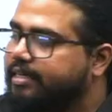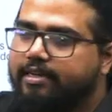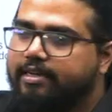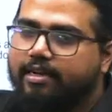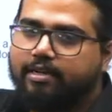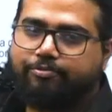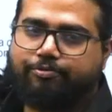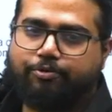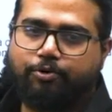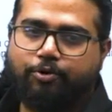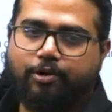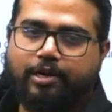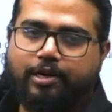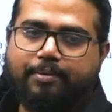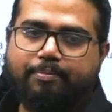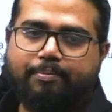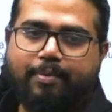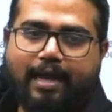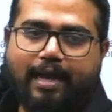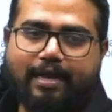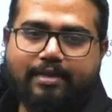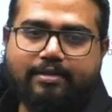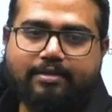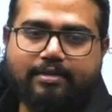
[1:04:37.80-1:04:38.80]
in a foreign
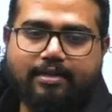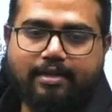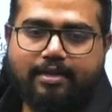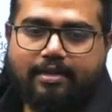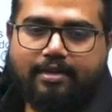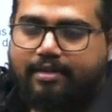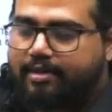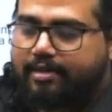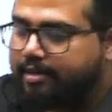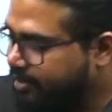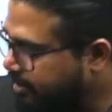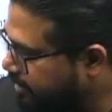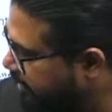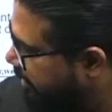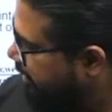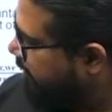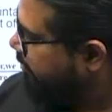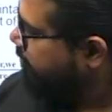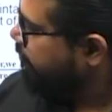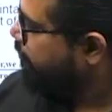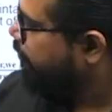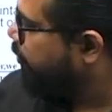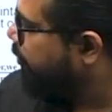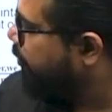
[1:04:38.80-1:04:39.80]
bank
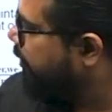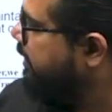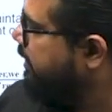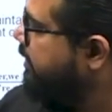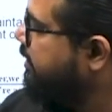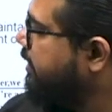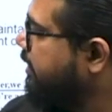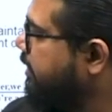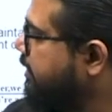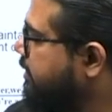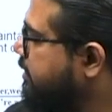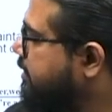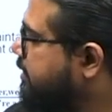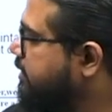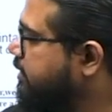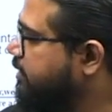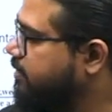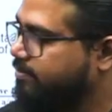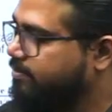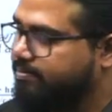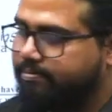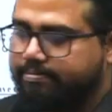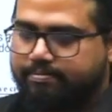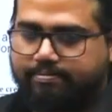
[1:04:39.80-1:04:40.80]
in foreign currency,
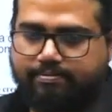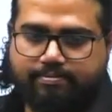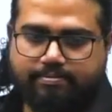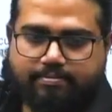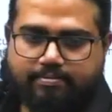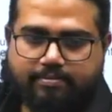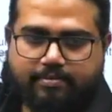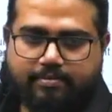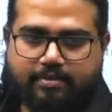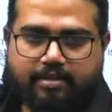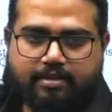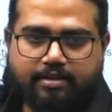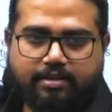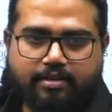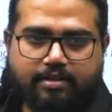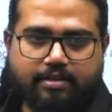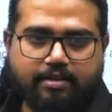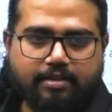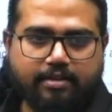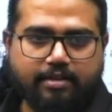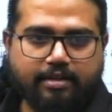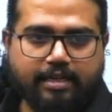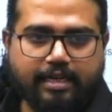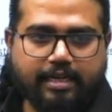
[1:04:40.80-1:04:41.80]

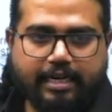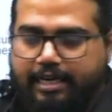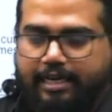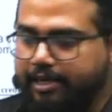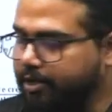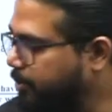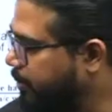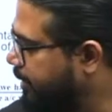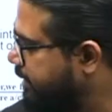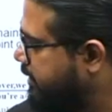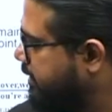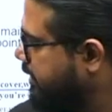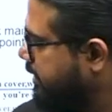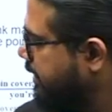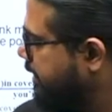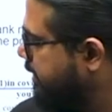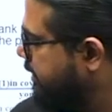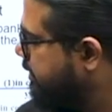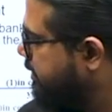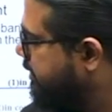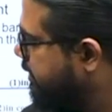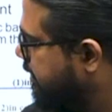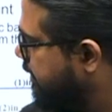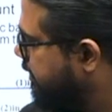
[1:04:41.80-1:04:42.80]
in US
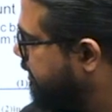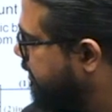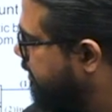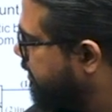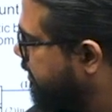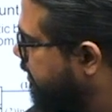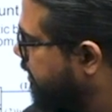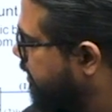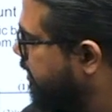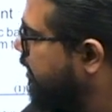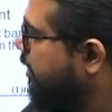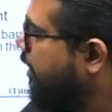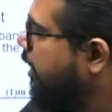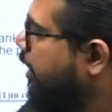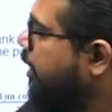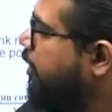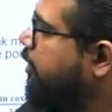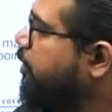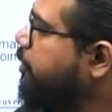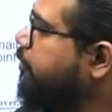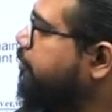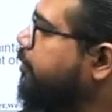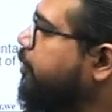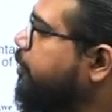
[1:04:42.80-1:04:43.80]
currency.
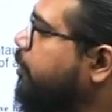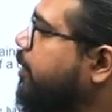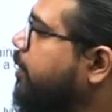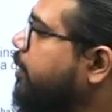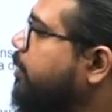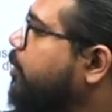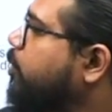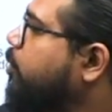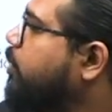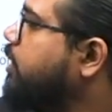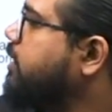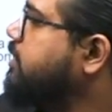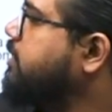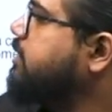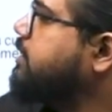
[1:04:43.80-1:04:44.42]
Now, if you look at